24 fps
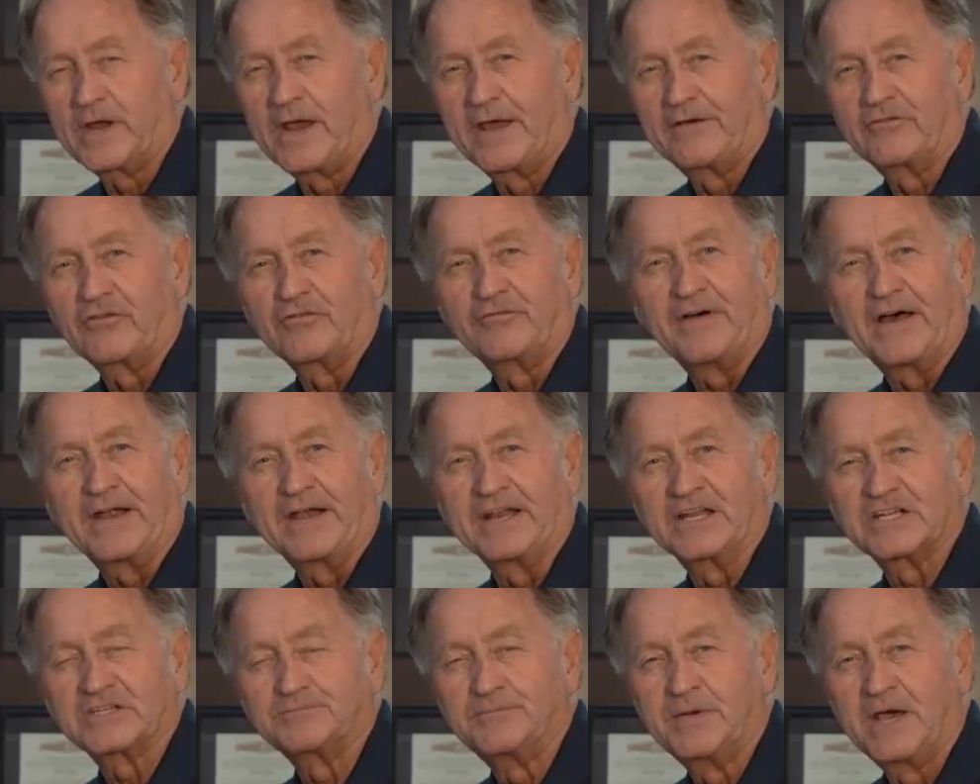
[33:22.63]
we have the
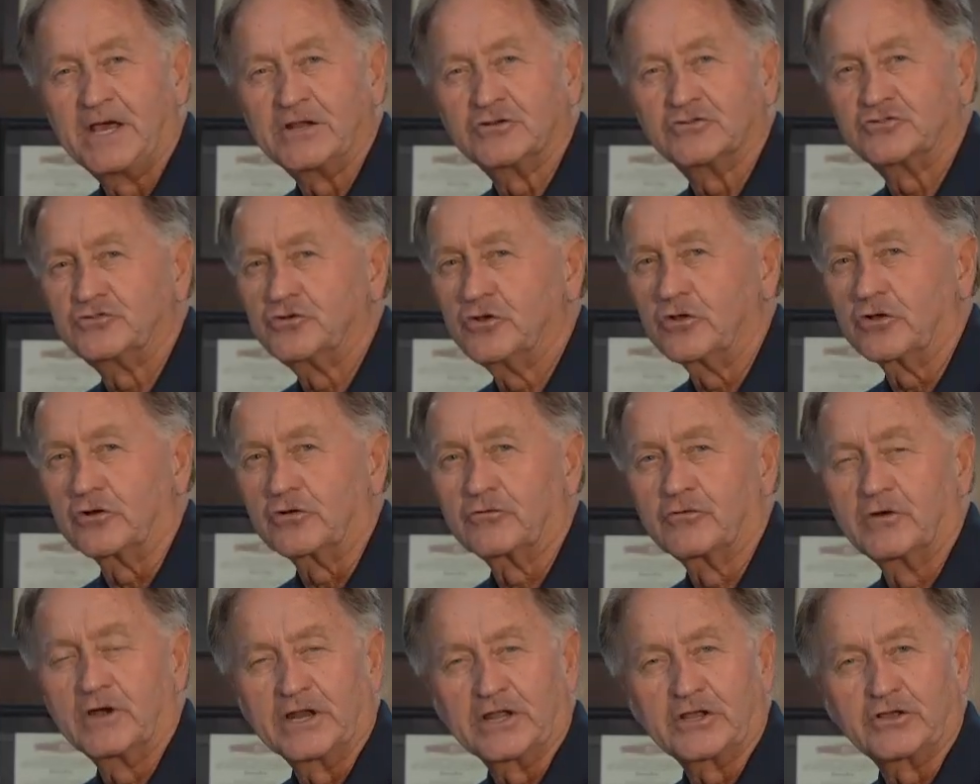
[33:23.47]
finance managers do a
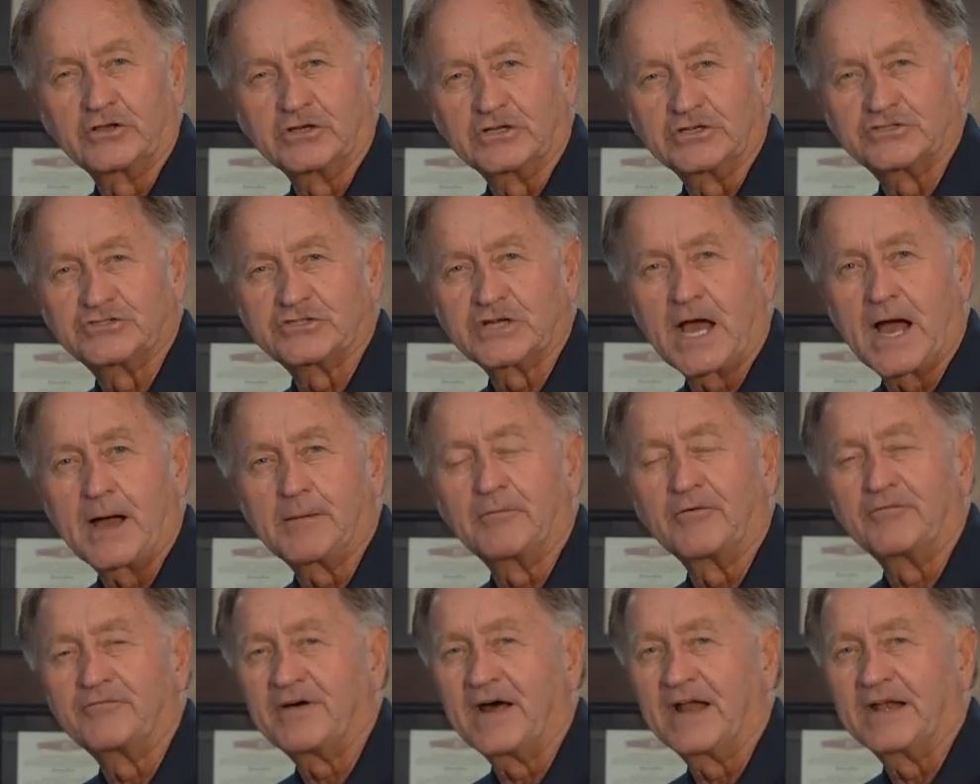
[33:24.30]
really good
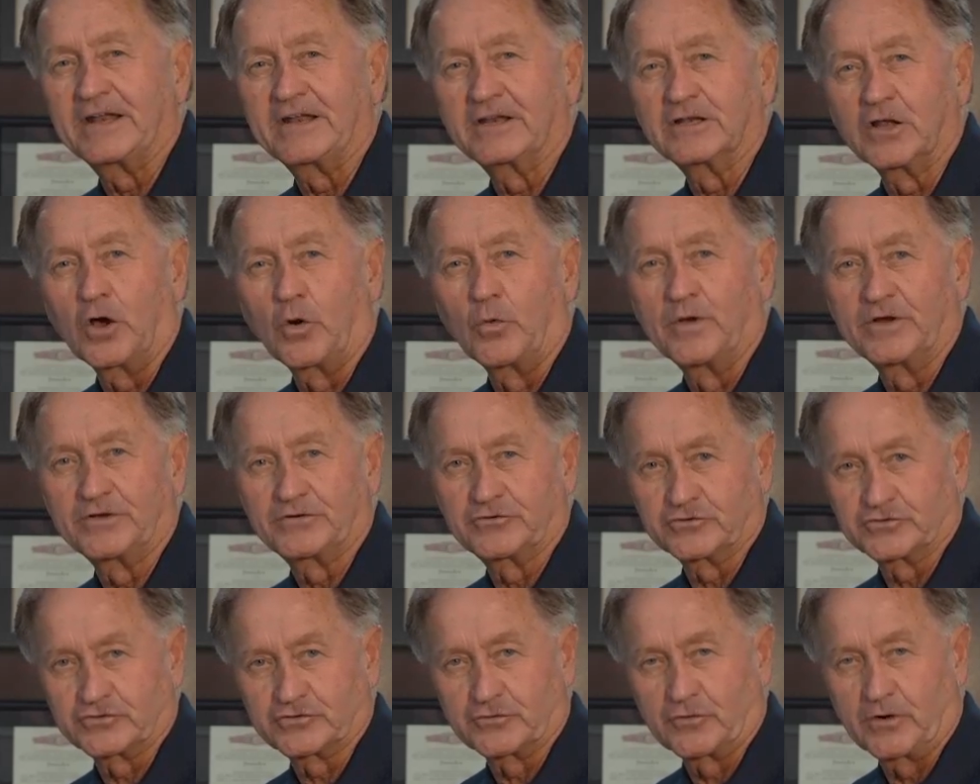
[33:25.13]
job of finding low
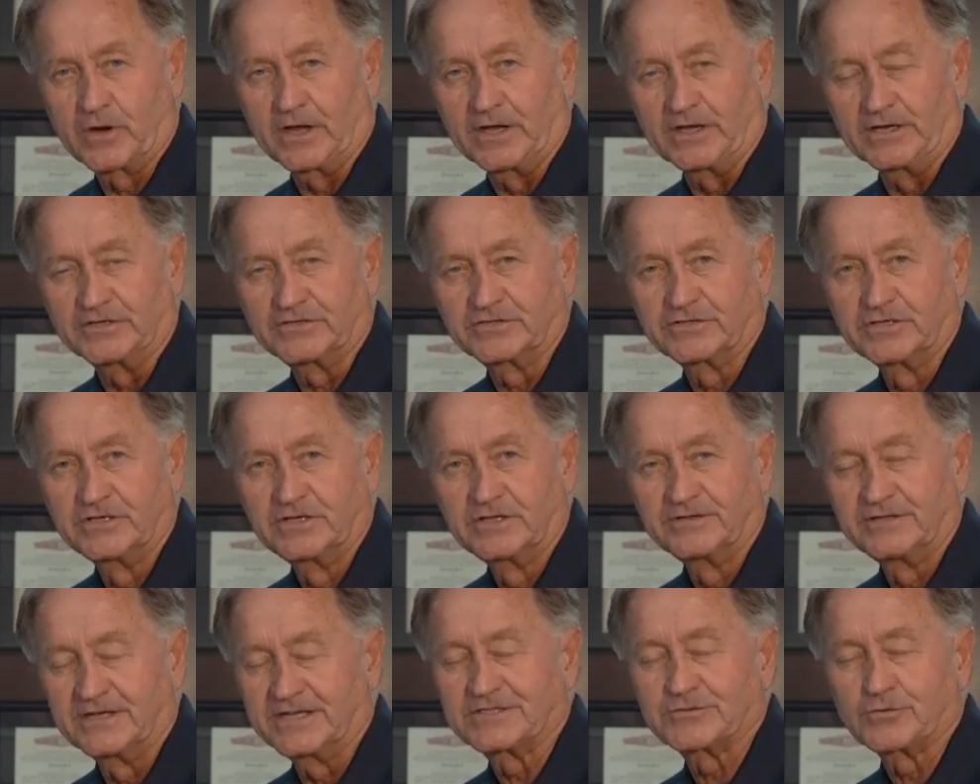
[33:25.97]
interest rates.
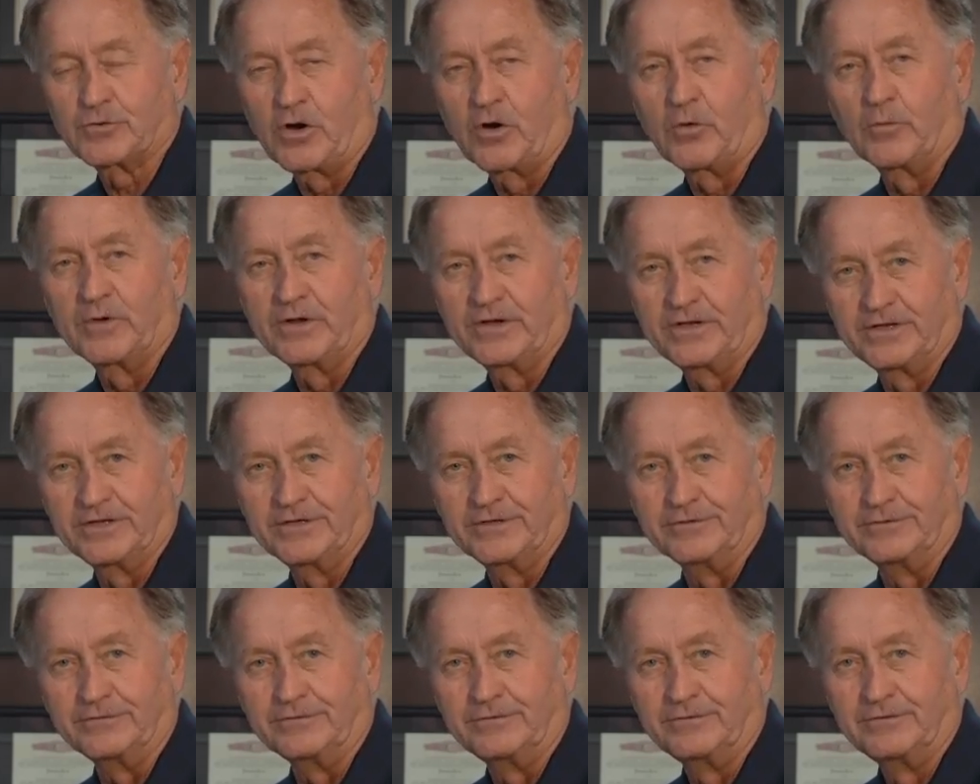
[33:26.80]
That's what we
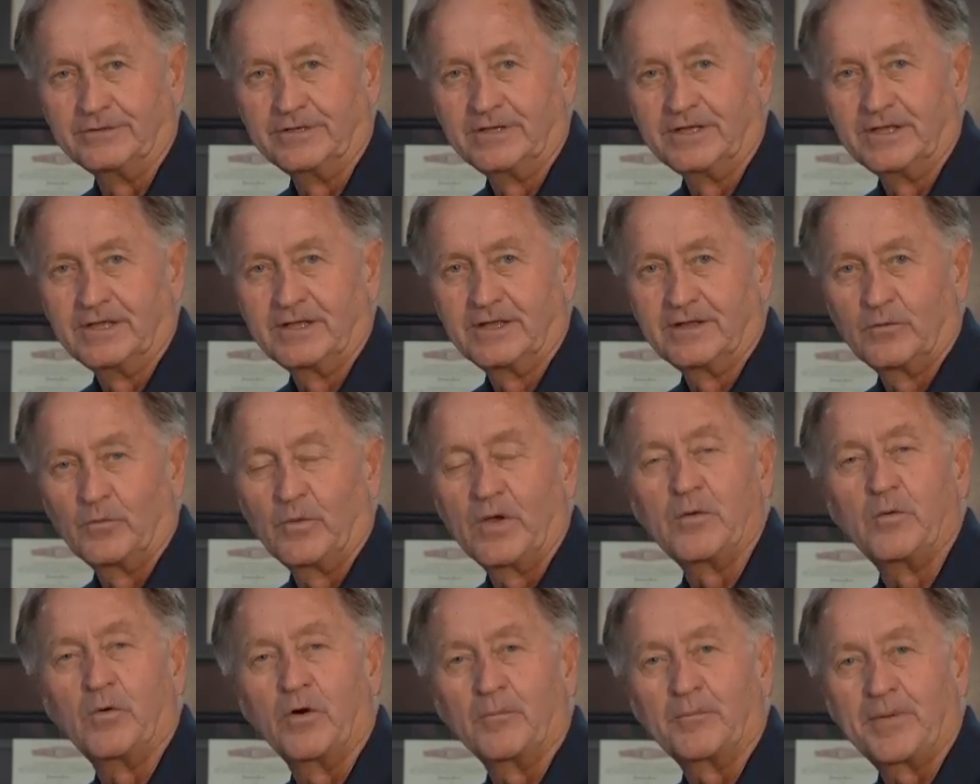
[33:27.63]
do.
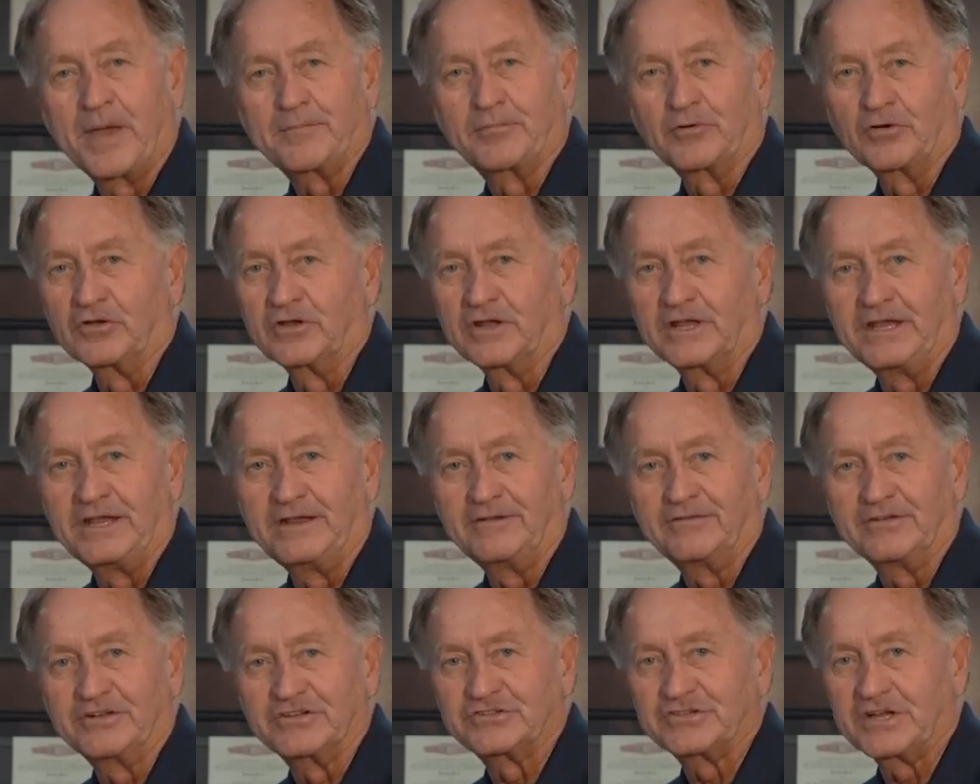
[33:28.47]
We want people to
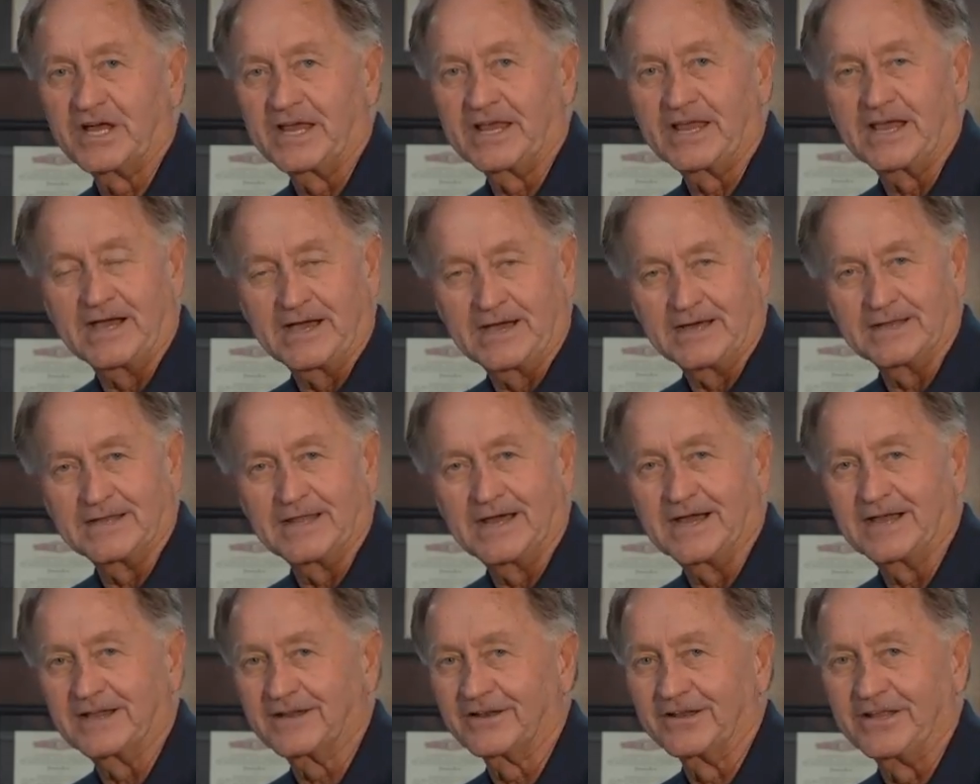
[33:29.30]
leave and say, I
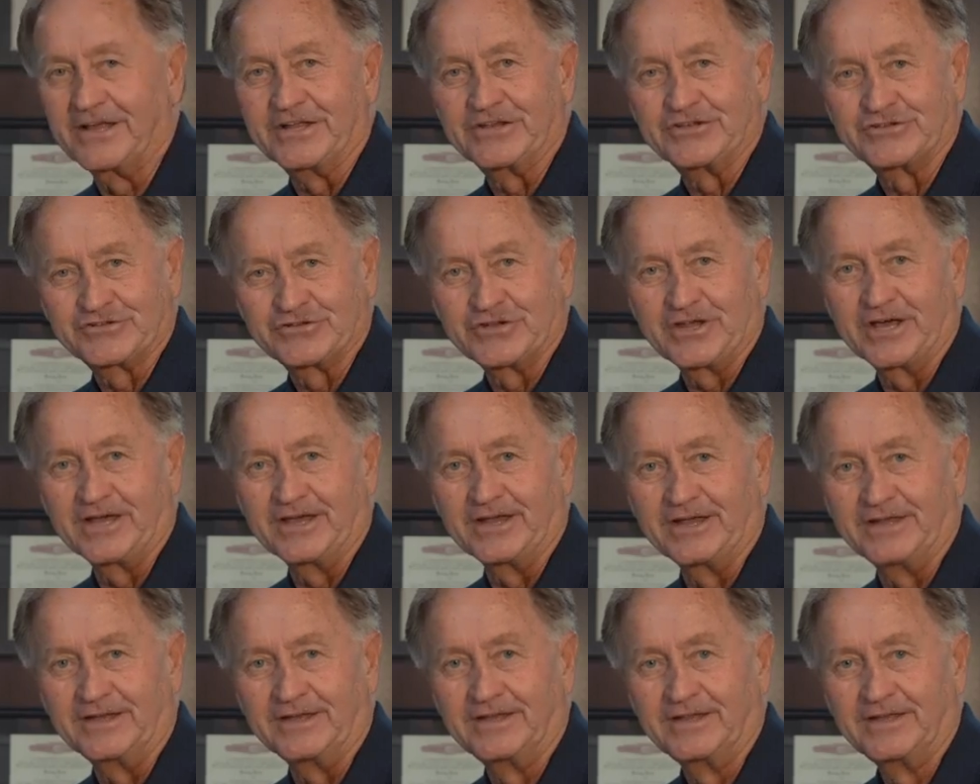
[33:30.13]
like Glen
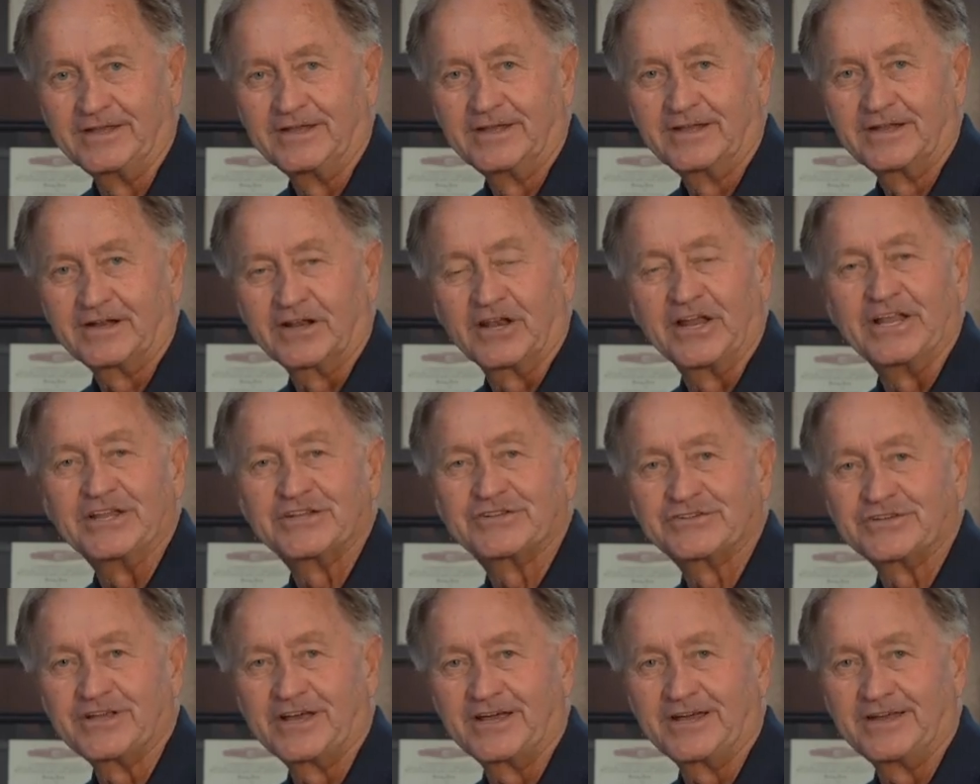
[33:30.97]
Sain. Glen
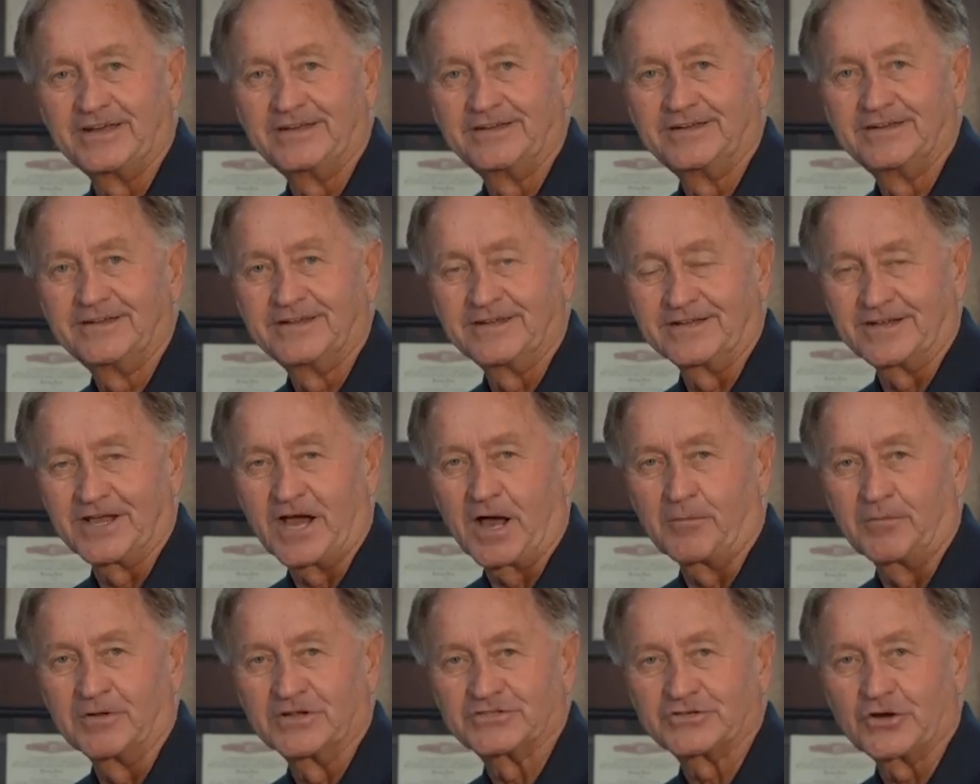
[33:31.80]
Sain, and
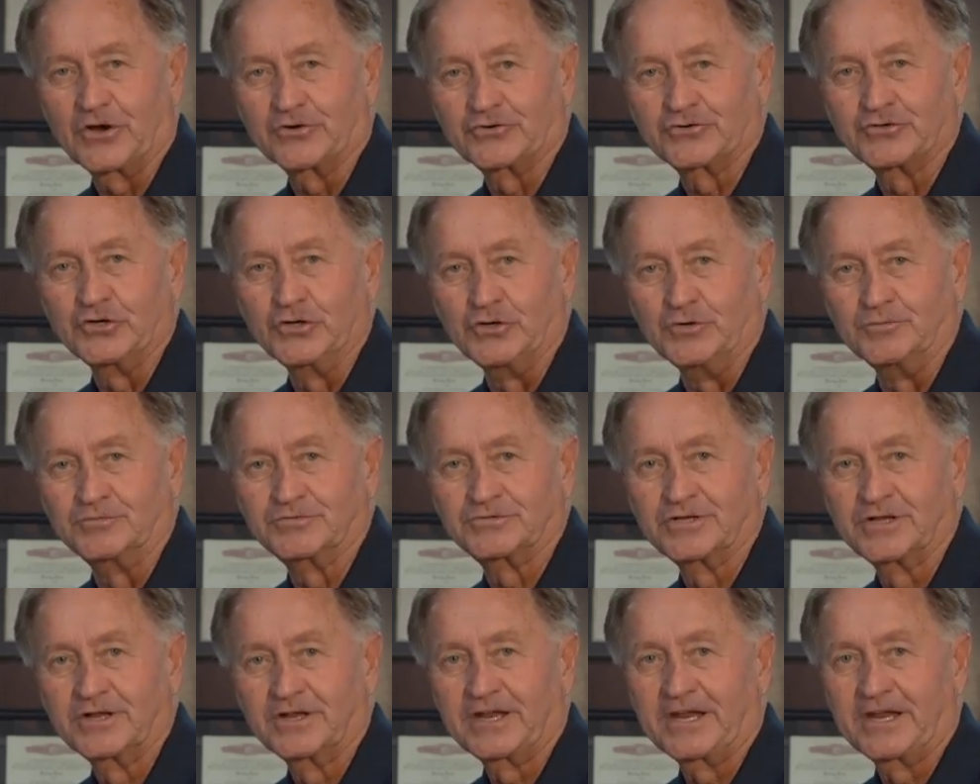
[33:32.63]
God bless our troops.